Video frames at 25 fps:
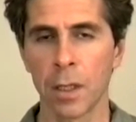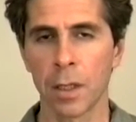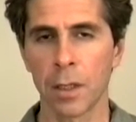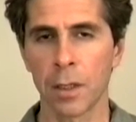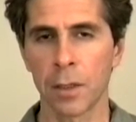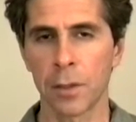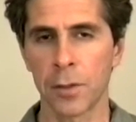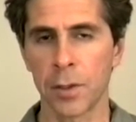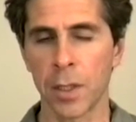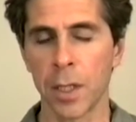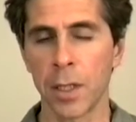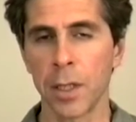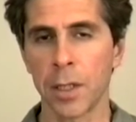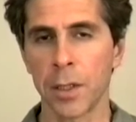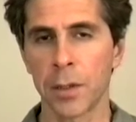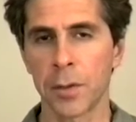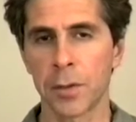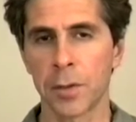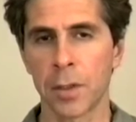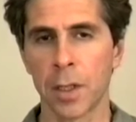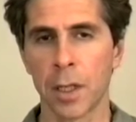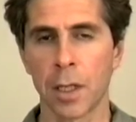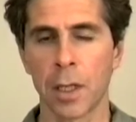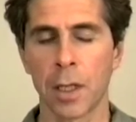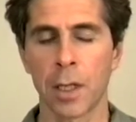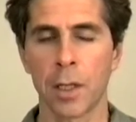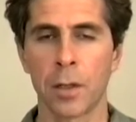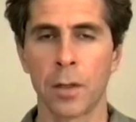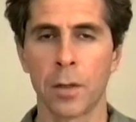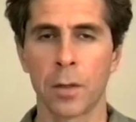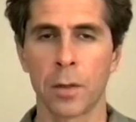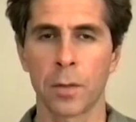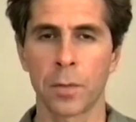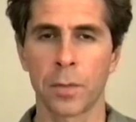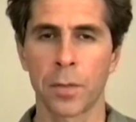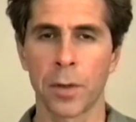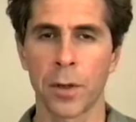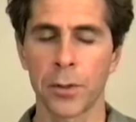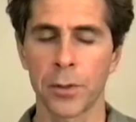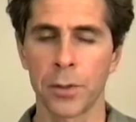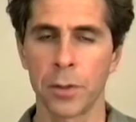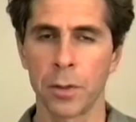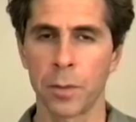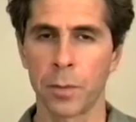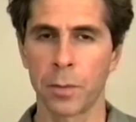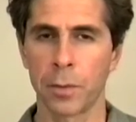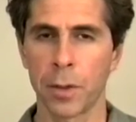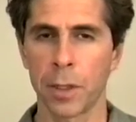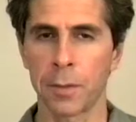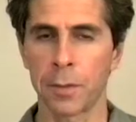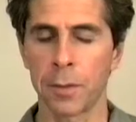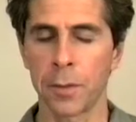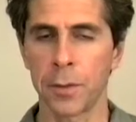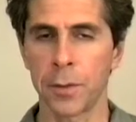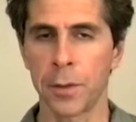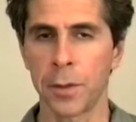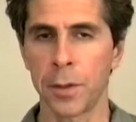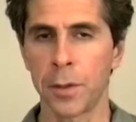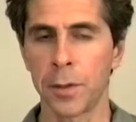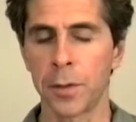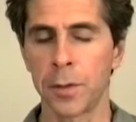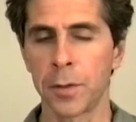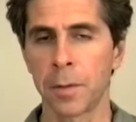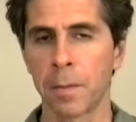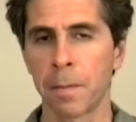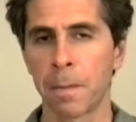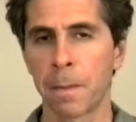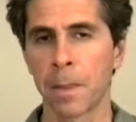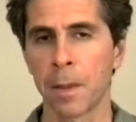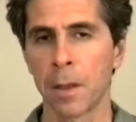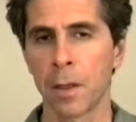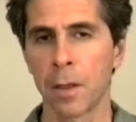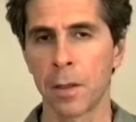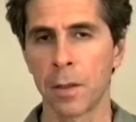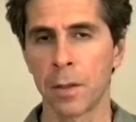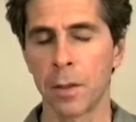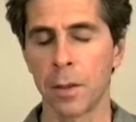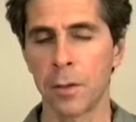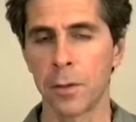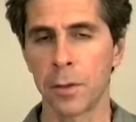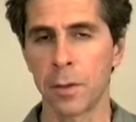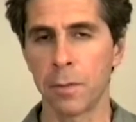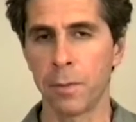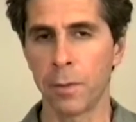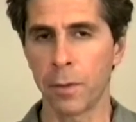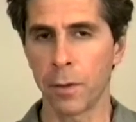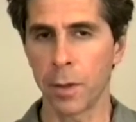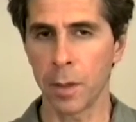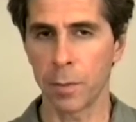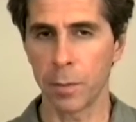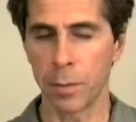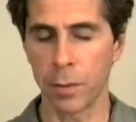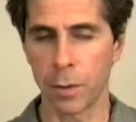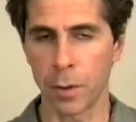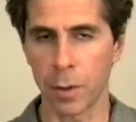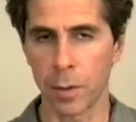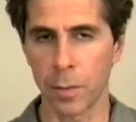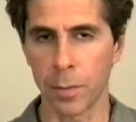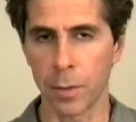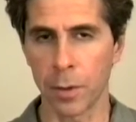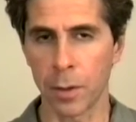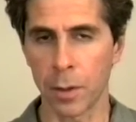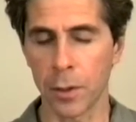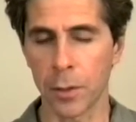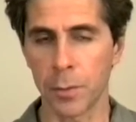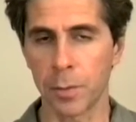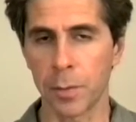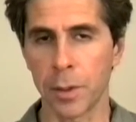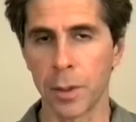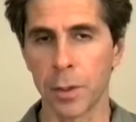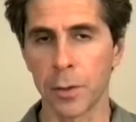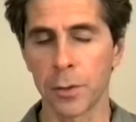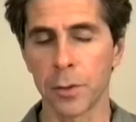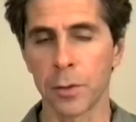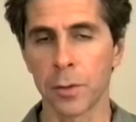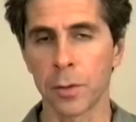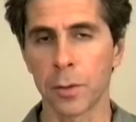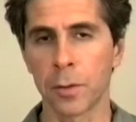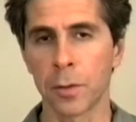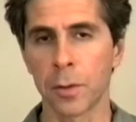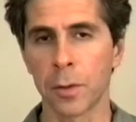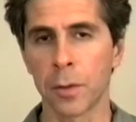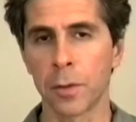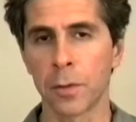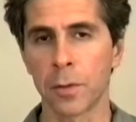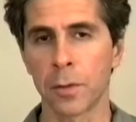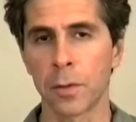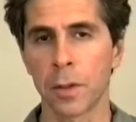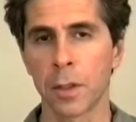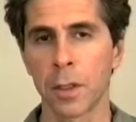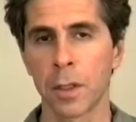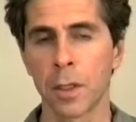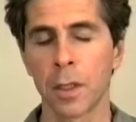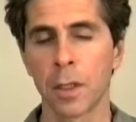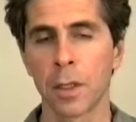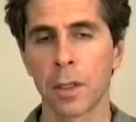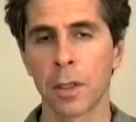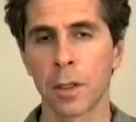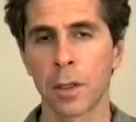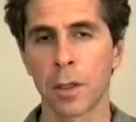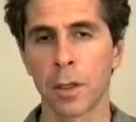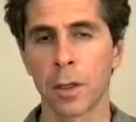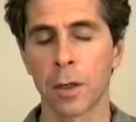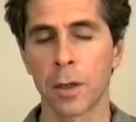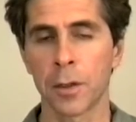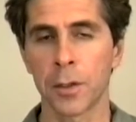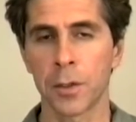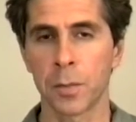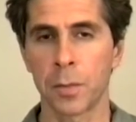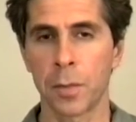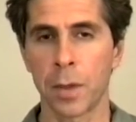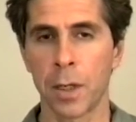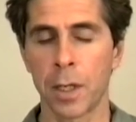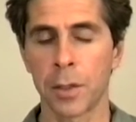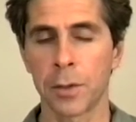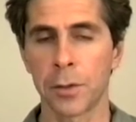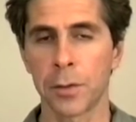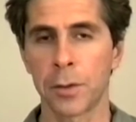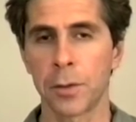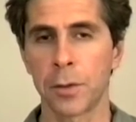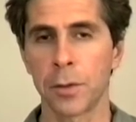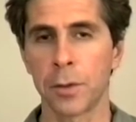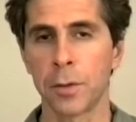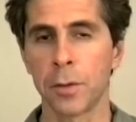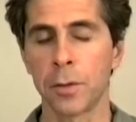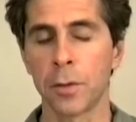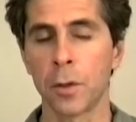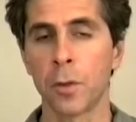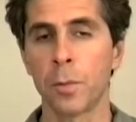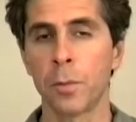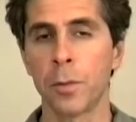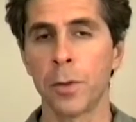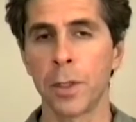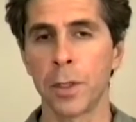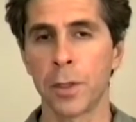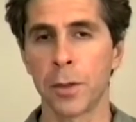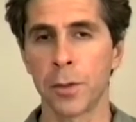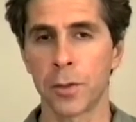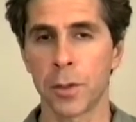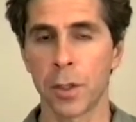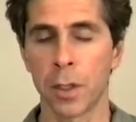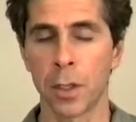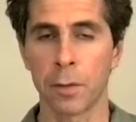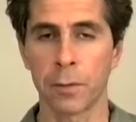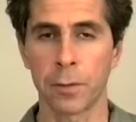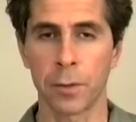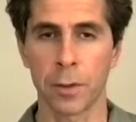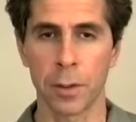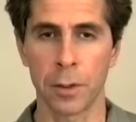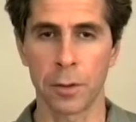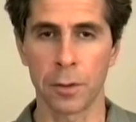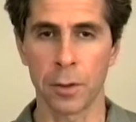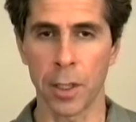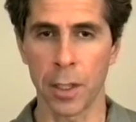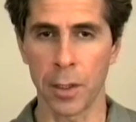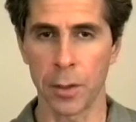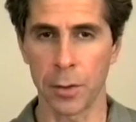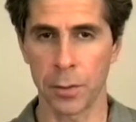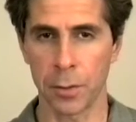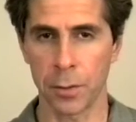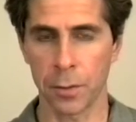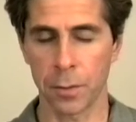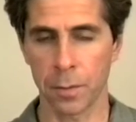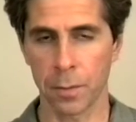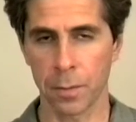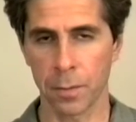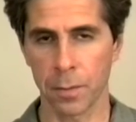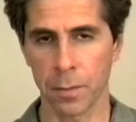Setting aside personal preferences is a very important part of spiritual growth, corresponds to opening yourself to grace.